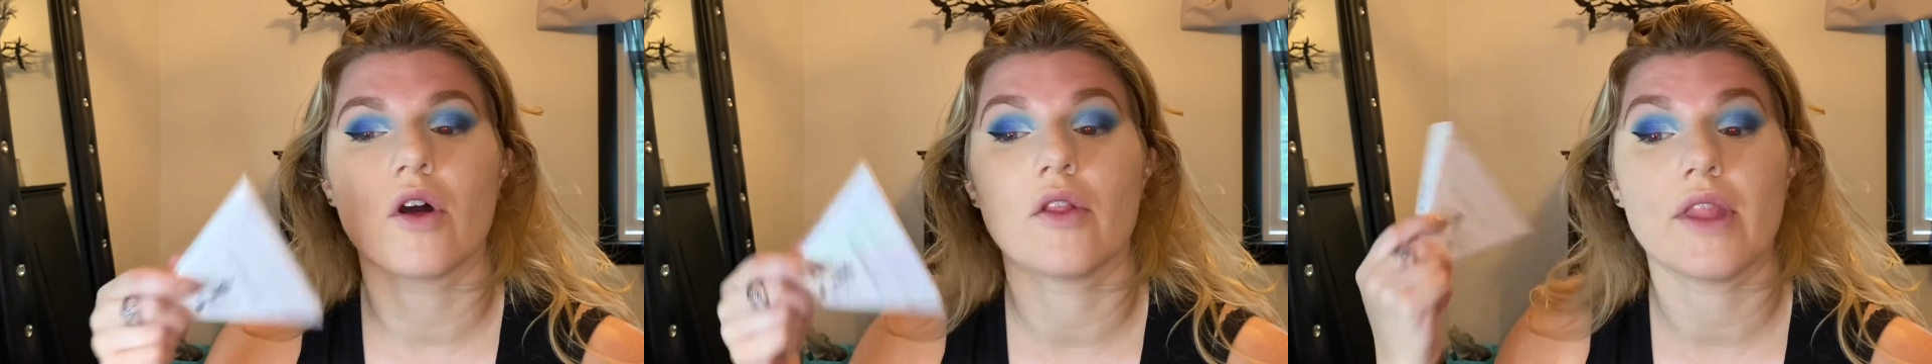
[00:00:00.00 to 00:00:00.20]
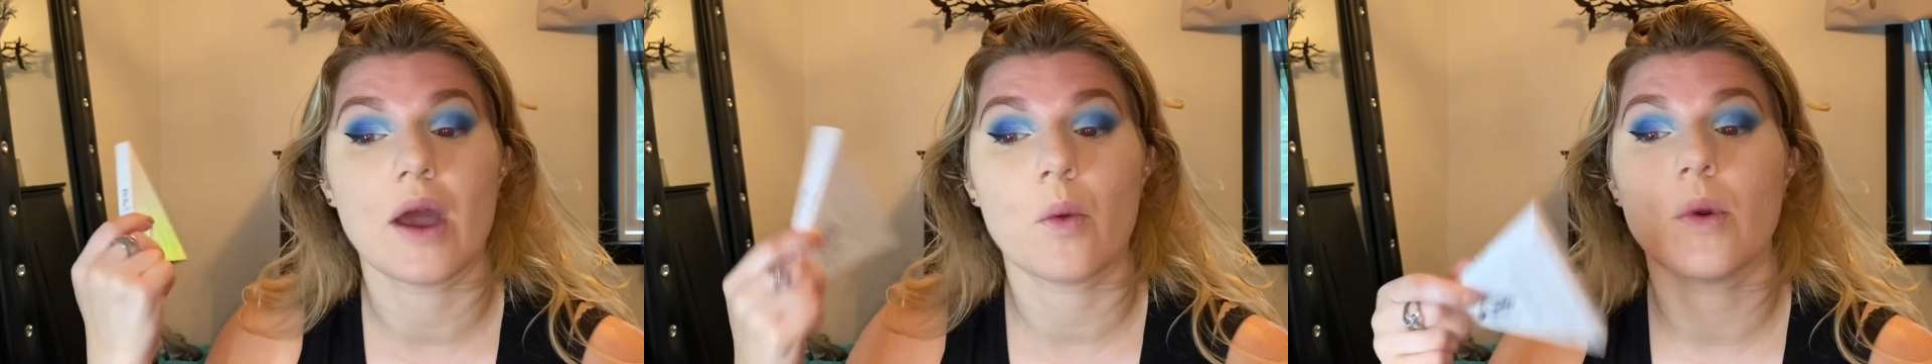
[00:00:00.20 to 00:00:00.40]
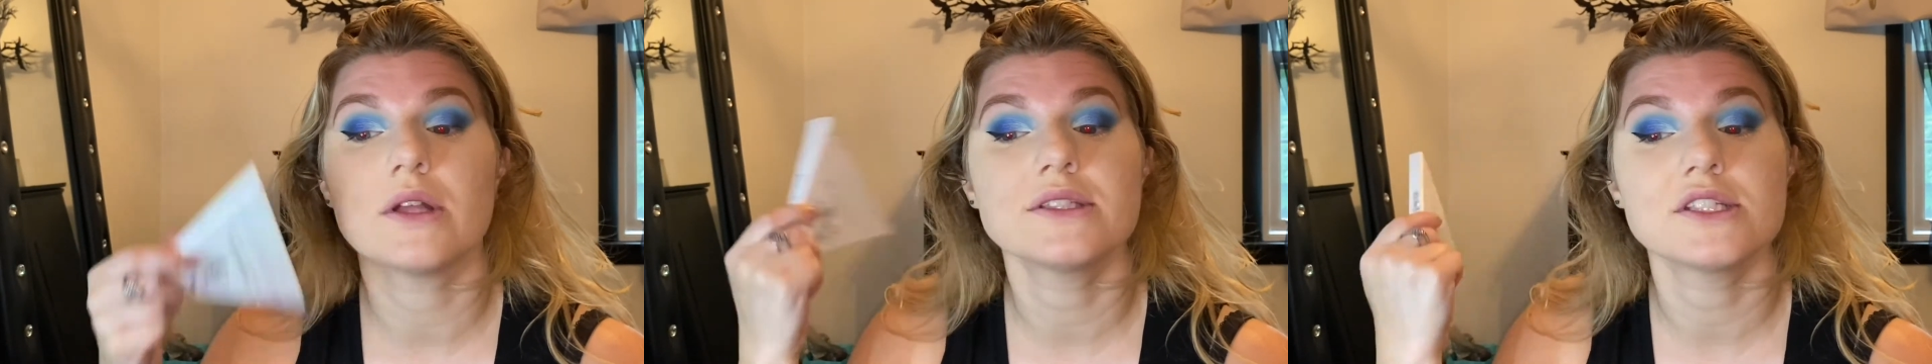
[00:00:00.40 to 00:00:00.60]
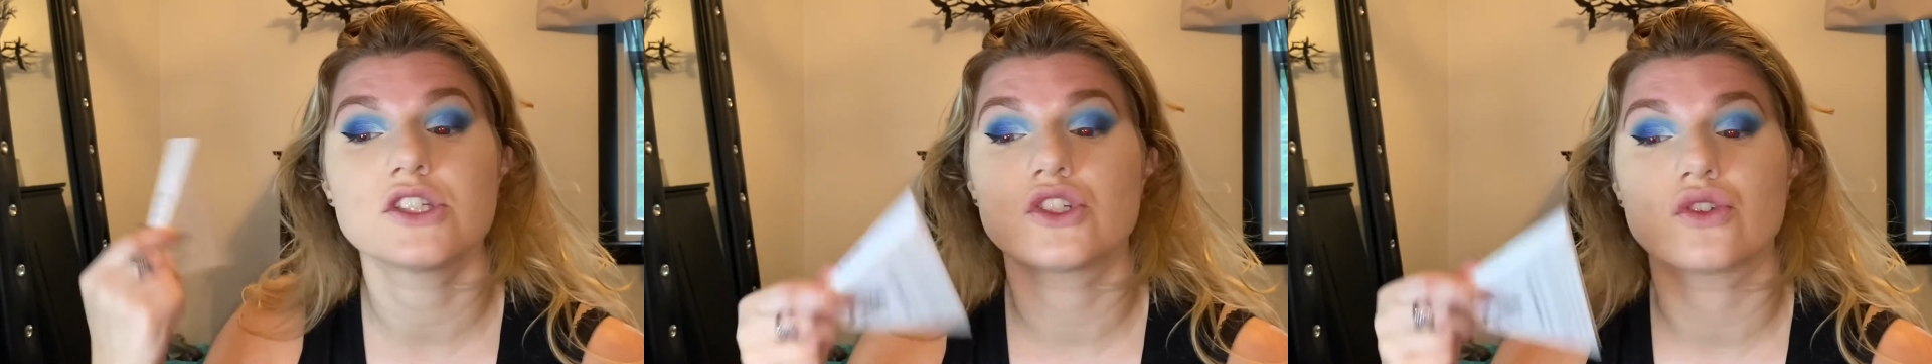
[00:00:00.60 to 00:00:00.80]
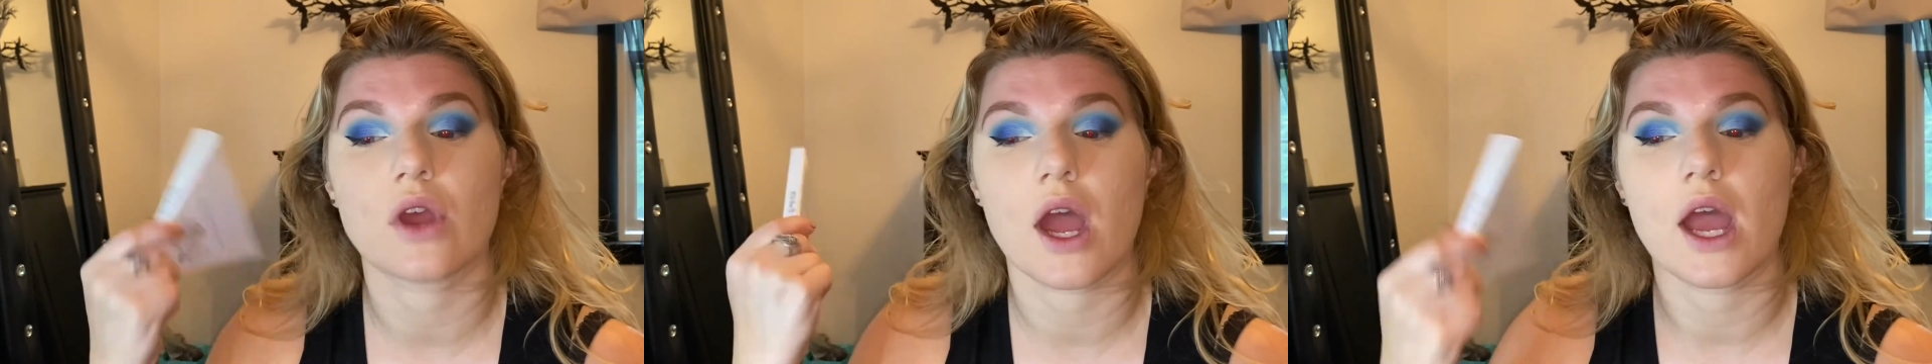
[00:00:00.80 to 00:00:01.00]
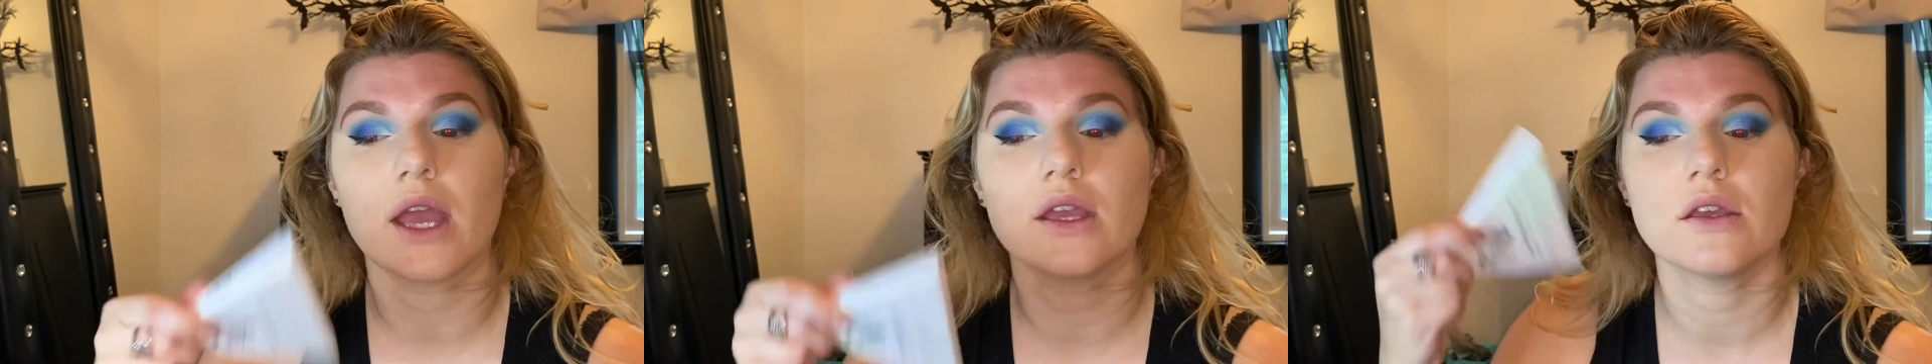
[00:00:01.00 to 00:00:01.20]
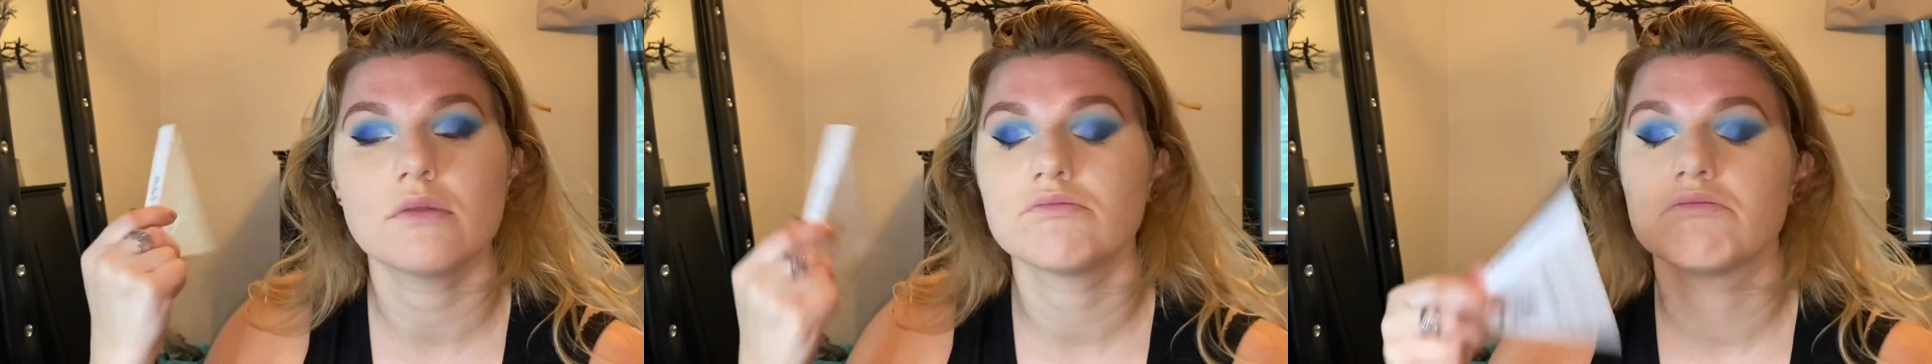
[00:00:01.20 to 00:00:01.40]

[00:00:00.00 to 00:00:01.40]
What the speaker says: Now once it's dry,